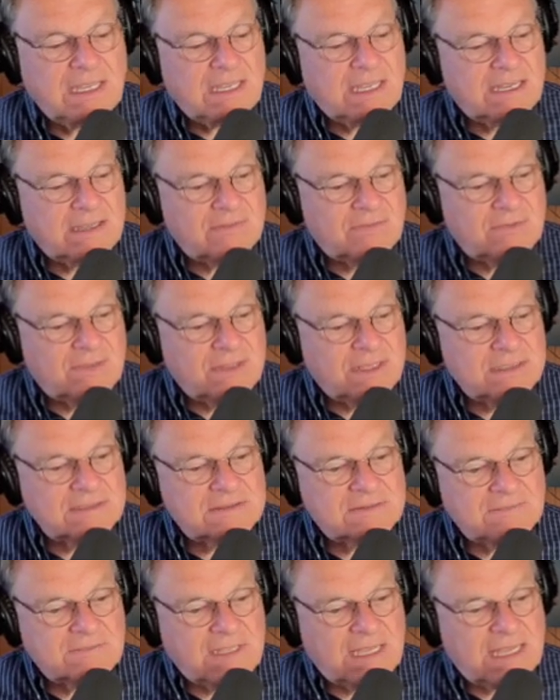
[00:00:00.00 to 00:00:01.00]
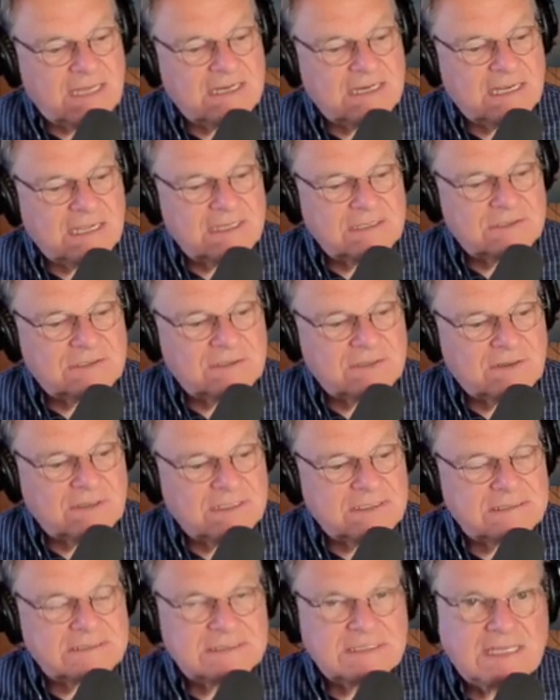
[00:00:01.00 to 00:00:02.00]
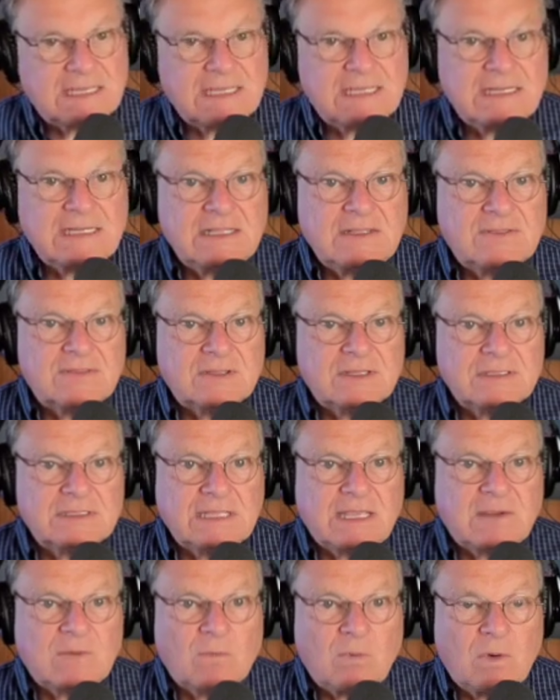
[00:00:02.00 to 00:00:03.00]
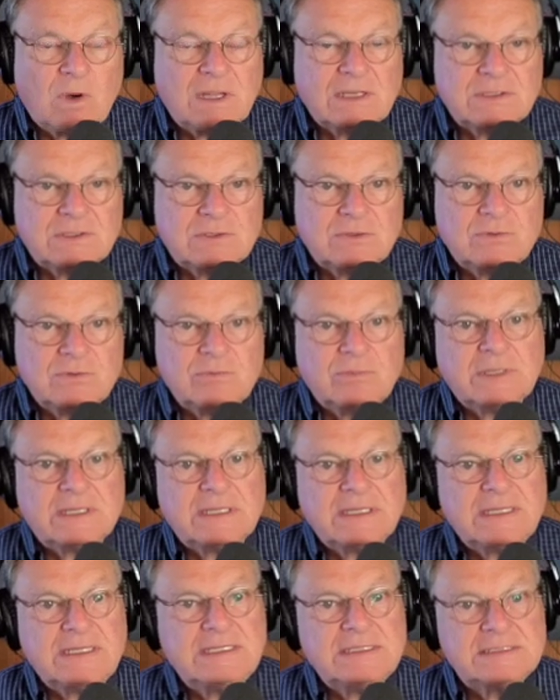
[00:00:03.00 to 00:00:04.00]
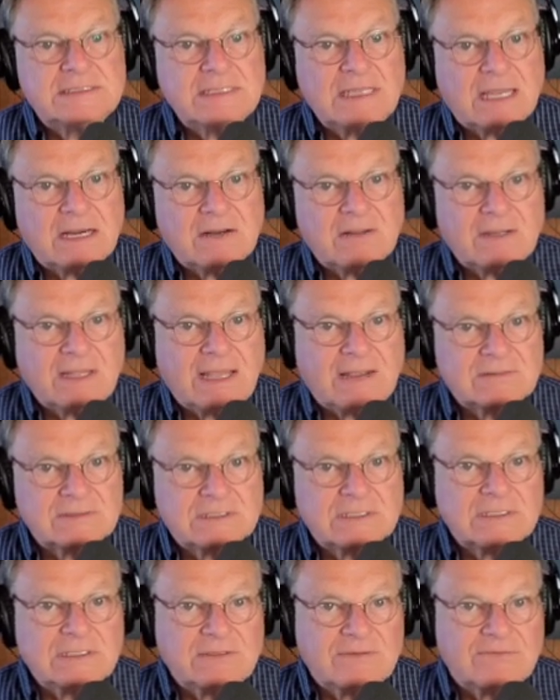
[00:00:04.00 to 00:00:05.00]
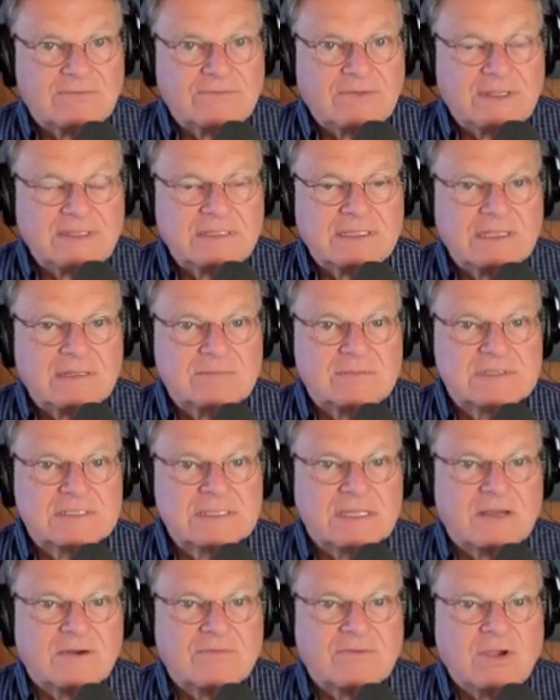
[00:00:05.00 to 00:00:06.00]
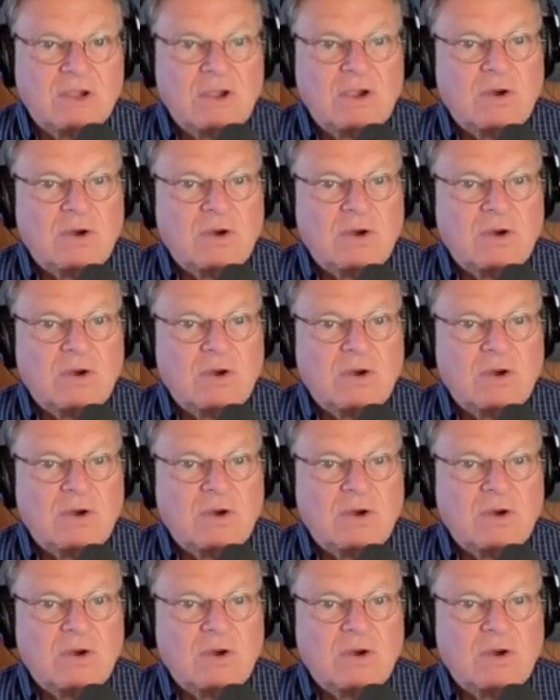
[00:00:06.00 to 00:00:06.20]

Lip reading: and things of that nature and say anything they want to, but he's not allowed to defend himself